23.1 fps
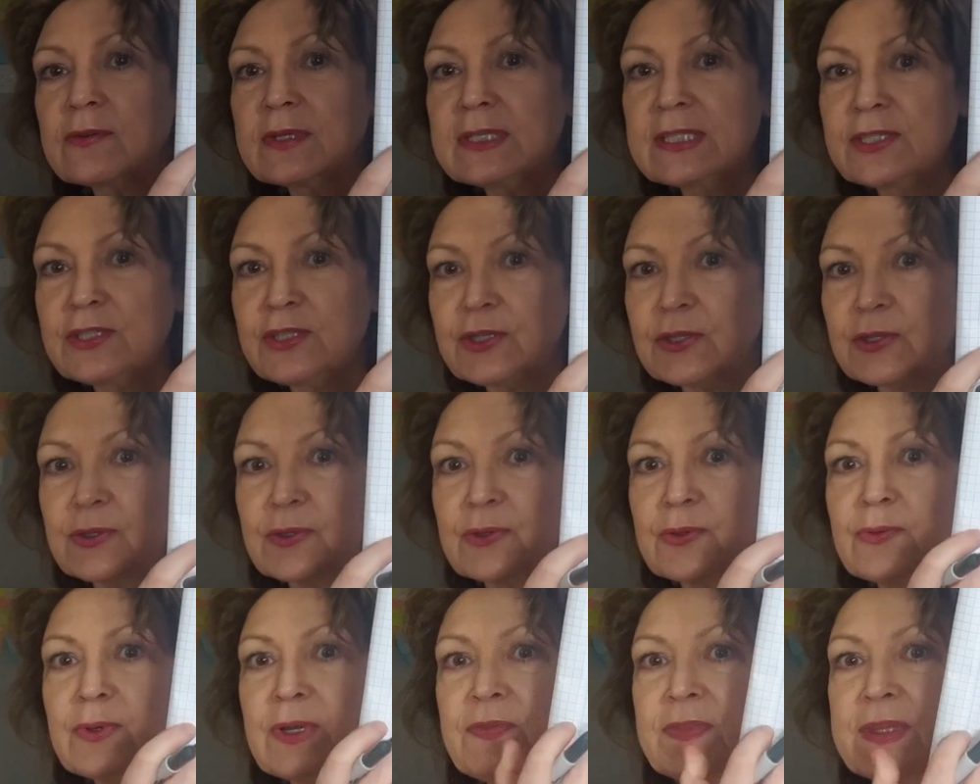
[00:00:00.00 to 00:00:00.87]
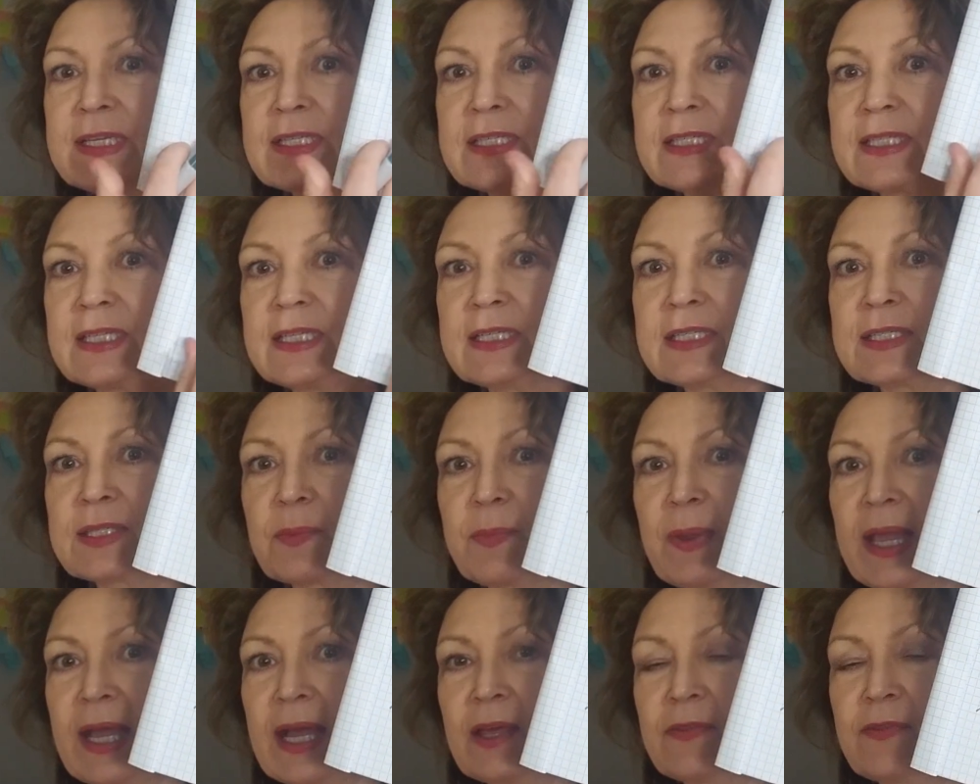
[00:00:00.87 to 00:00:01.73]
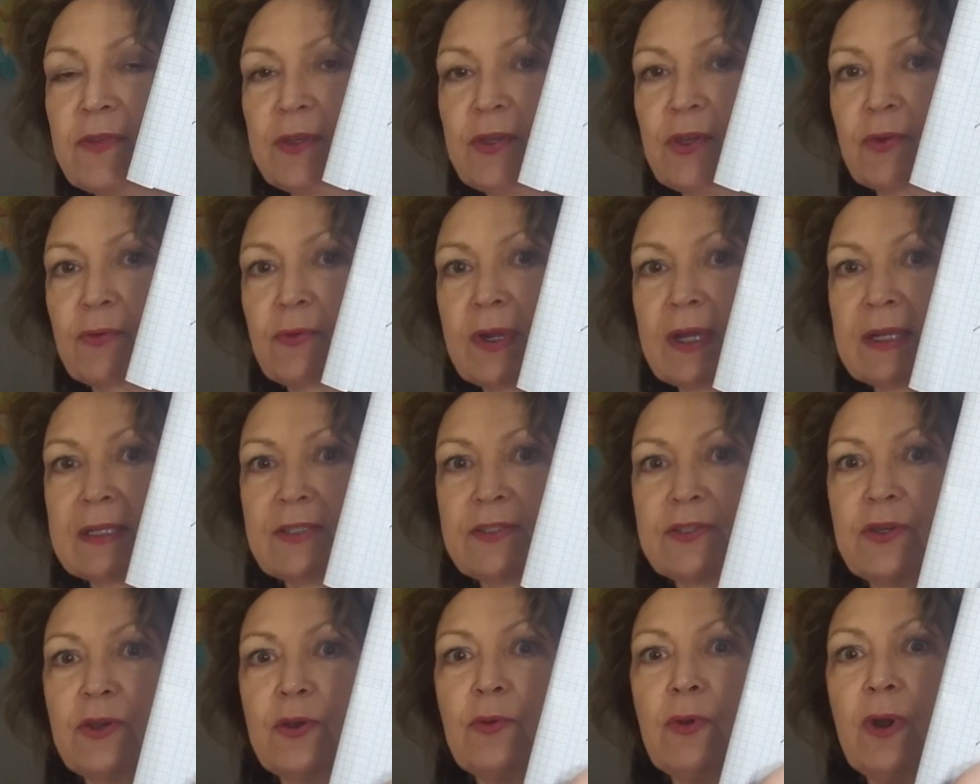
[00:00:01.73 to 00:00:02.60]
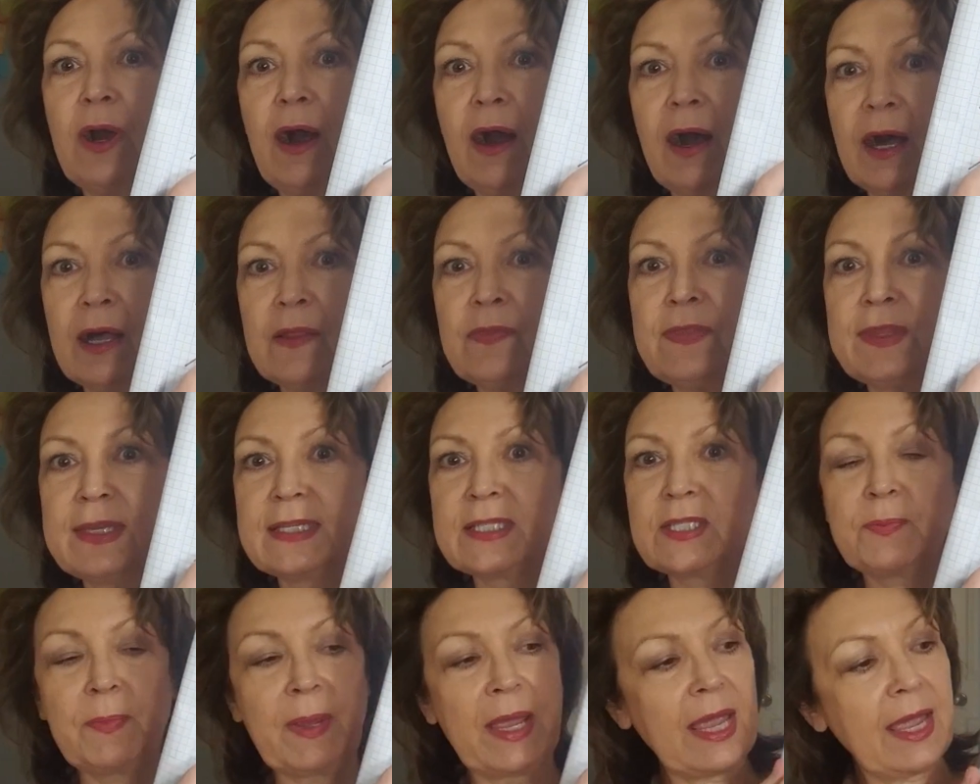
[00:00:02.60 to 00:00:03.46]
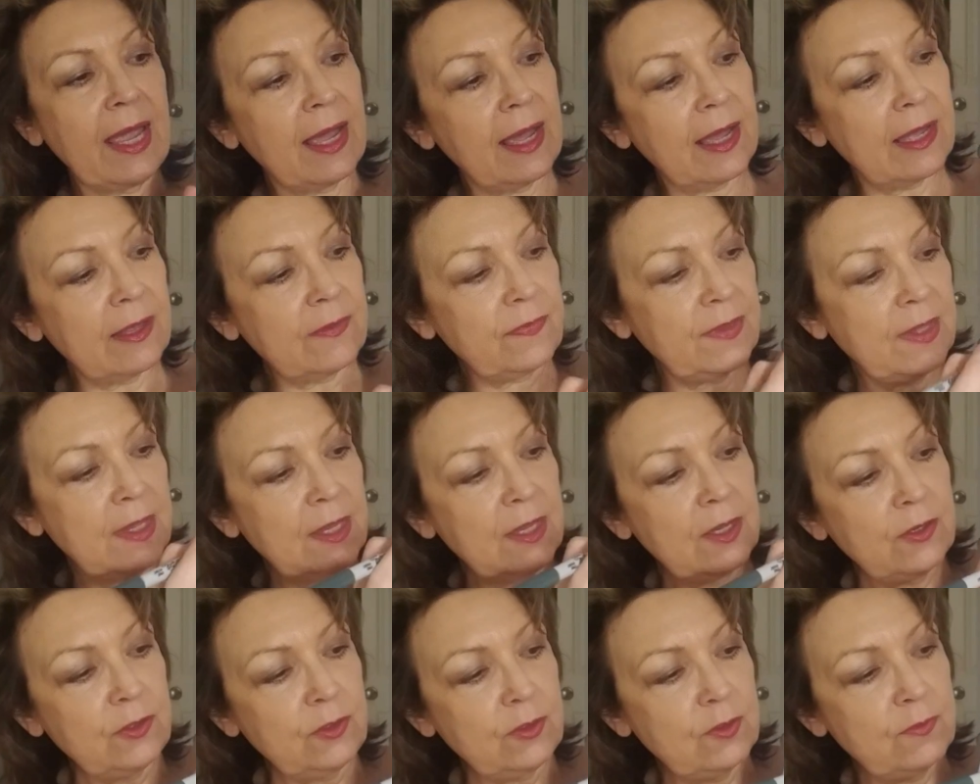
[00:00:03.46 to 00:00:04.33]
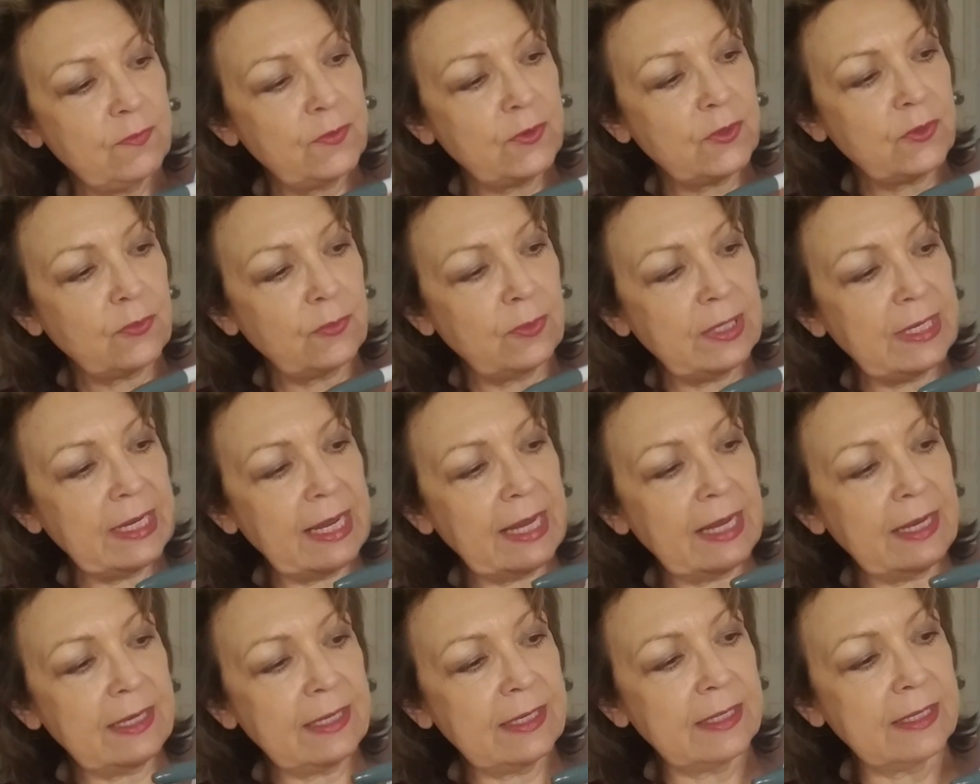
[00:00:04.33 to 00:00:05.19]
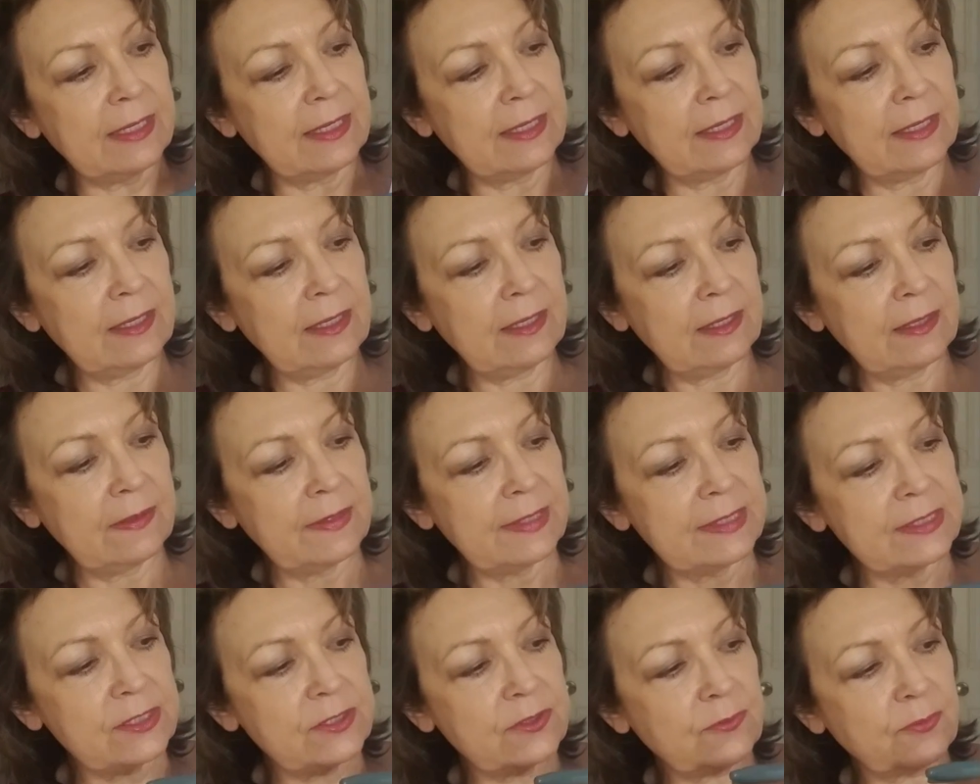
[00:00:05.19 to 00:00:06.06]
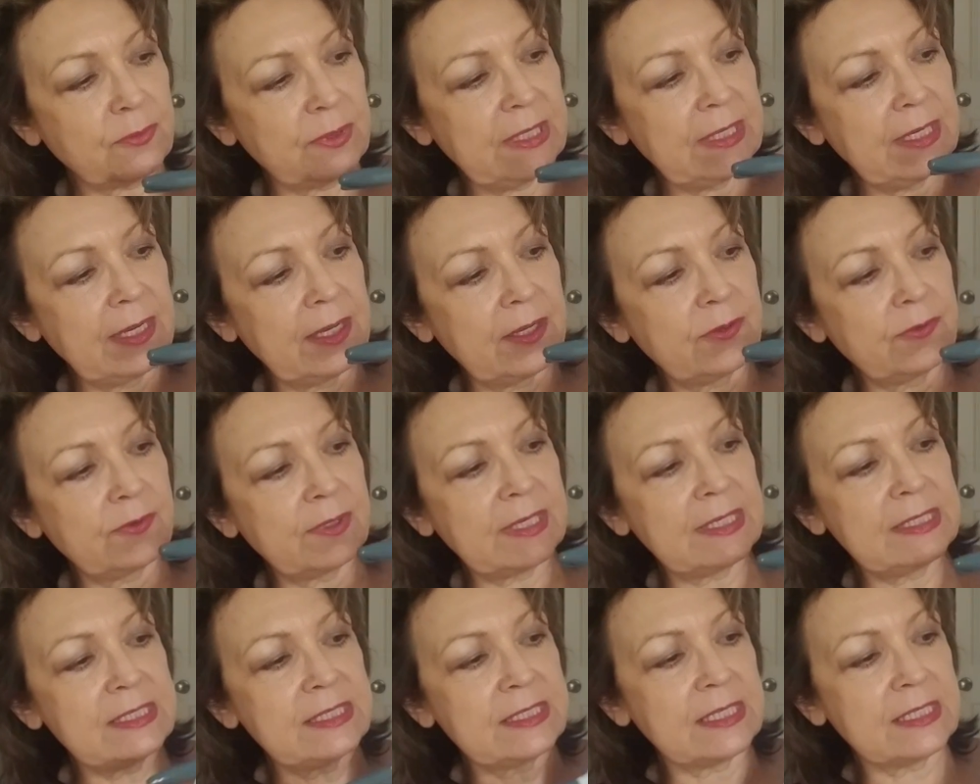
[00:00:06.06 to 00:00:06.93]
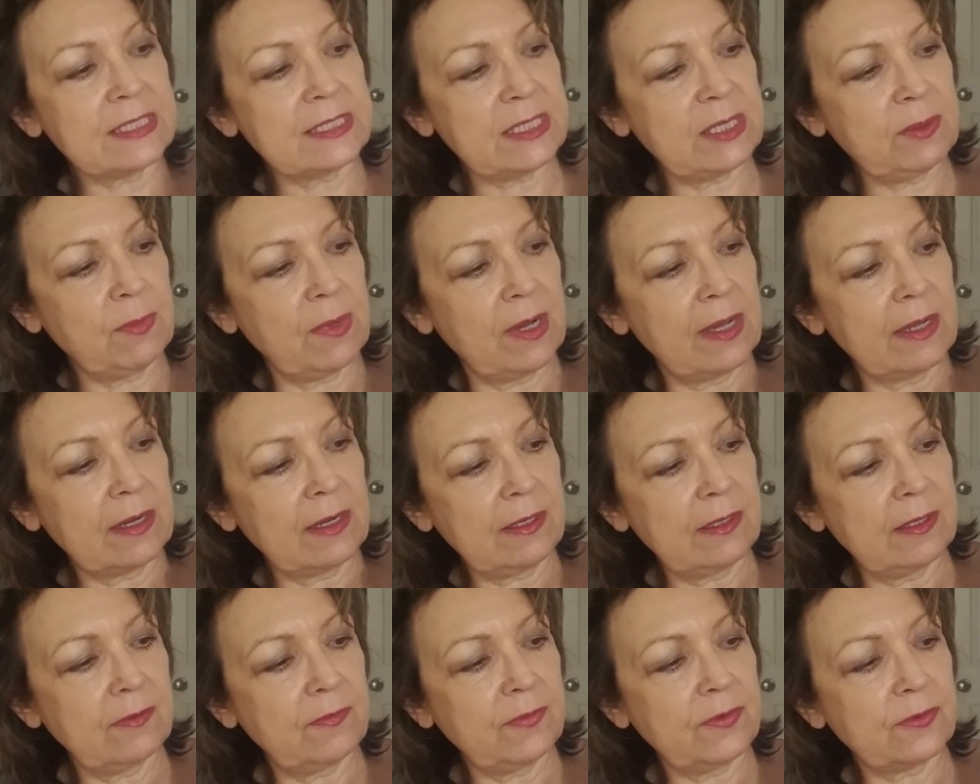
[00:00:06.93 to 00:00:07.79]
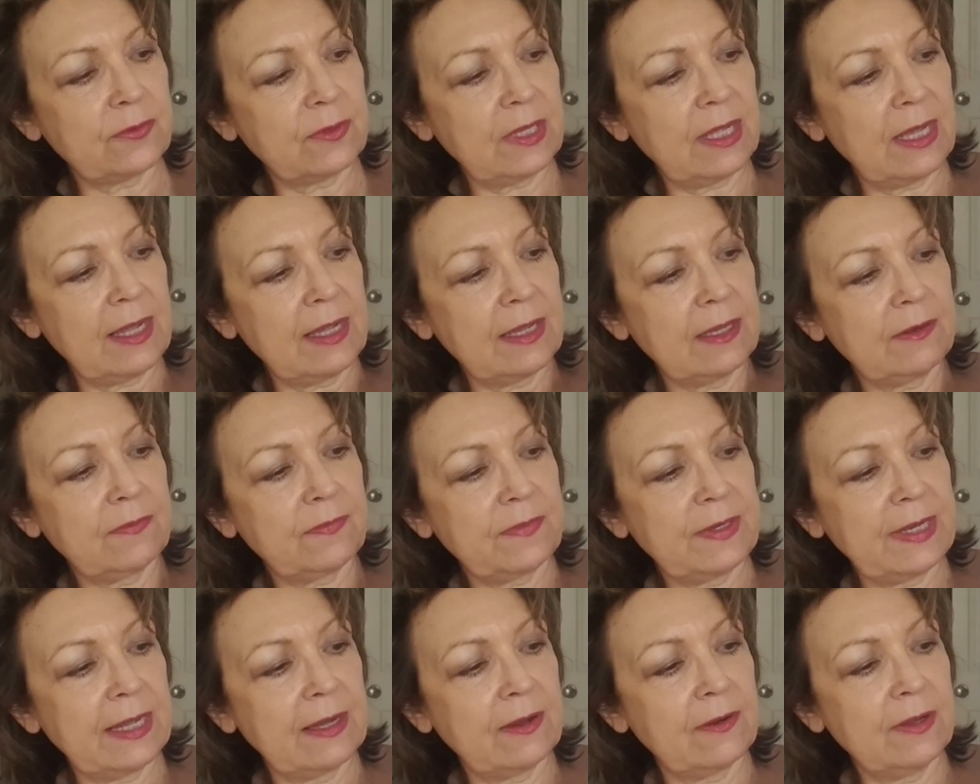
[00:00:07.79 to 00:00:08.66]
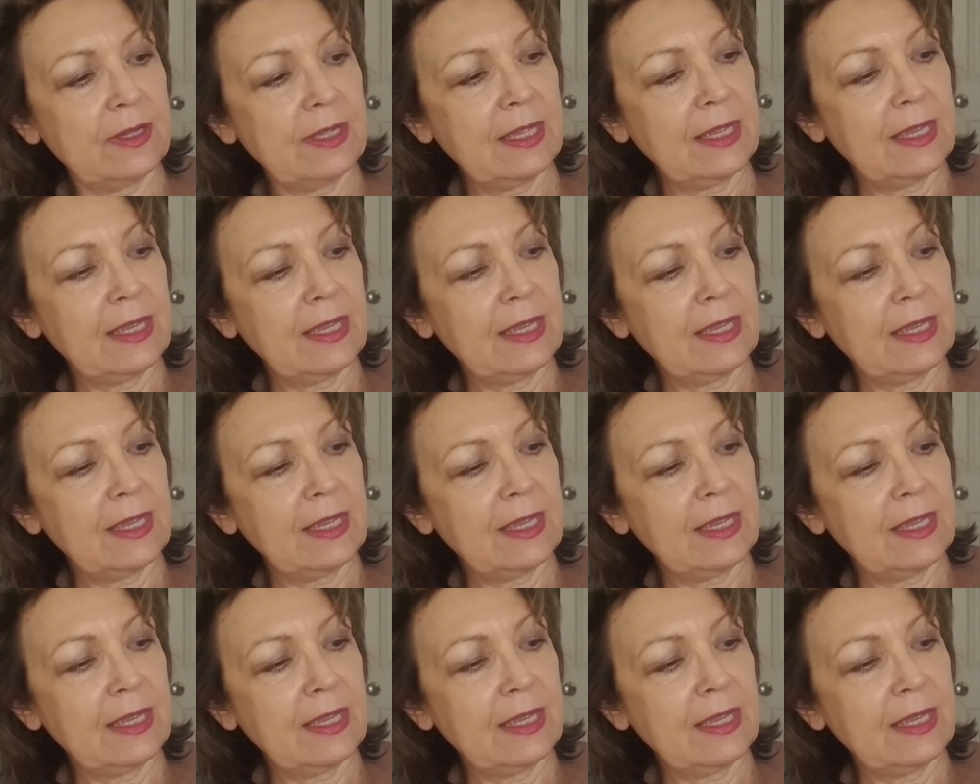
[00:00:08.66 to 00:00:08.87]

is you, and this is the path that you're on. So on this path, you've created this 360 model of your life. Now,